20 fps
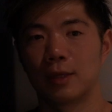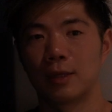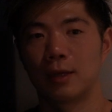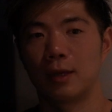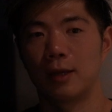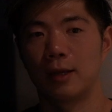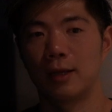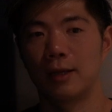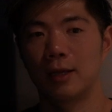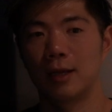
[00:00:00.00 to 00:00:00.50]

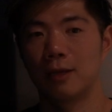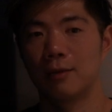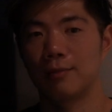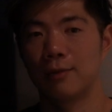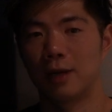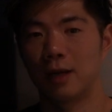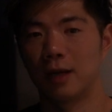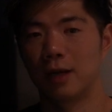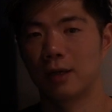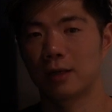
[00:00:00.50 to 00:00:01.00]
I am
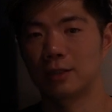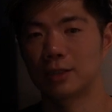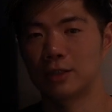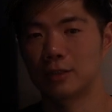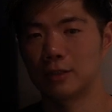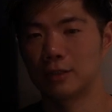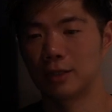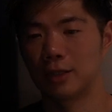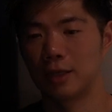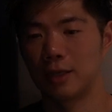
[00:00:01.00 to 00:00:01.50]

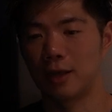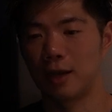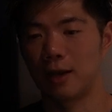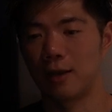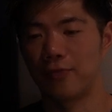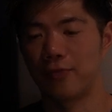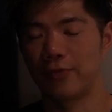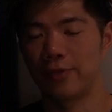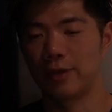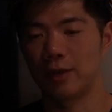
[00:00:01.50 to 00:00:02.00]
actually
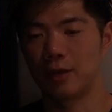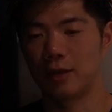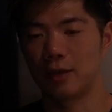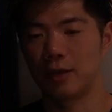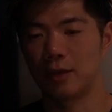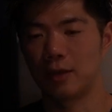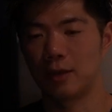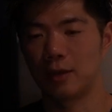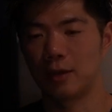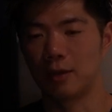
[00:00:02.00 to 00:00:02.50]
at
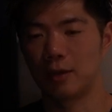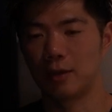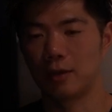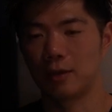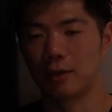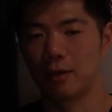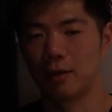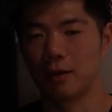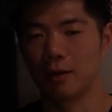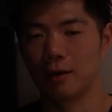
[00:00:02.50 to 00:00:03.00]
the
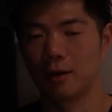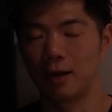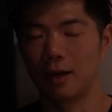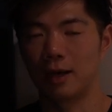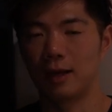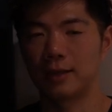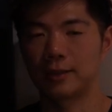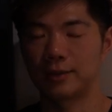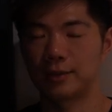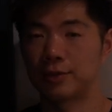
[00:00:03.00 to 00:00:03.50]

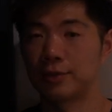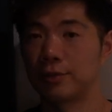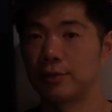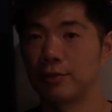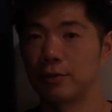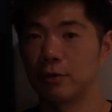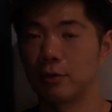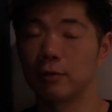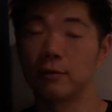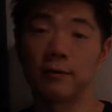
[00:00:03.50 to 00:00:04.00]
last
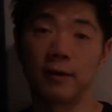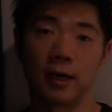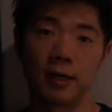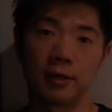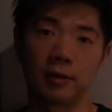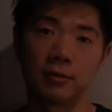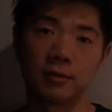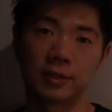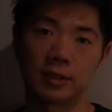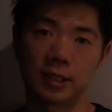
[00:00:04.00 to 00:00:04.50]
or
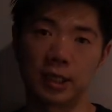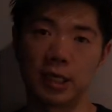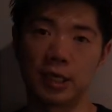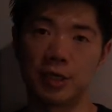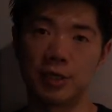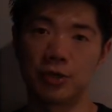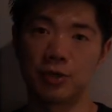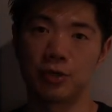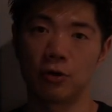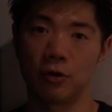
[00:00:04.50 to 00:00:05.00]
final
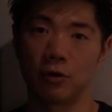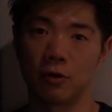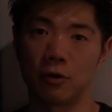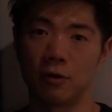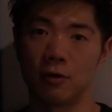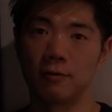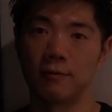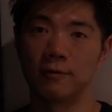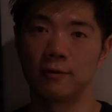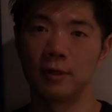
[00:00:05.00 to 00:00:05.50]
stage
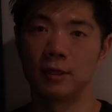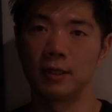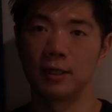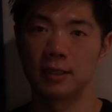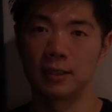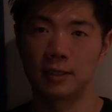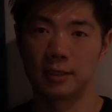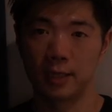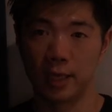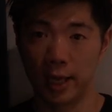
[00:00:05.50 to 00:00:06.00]
of
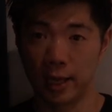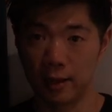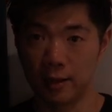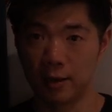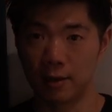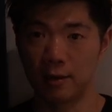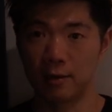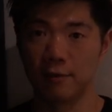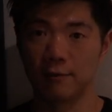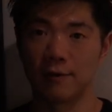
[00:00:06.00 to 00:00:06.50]

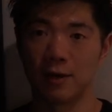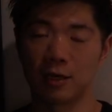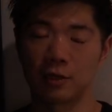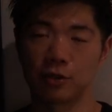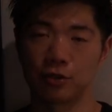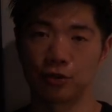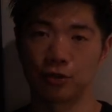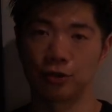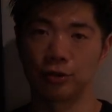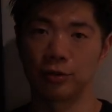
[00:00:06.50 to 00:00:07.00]
taking
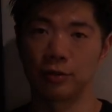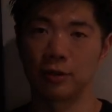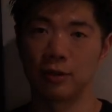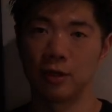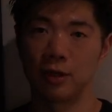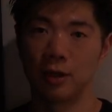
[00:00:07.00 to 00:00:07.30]
Effexor,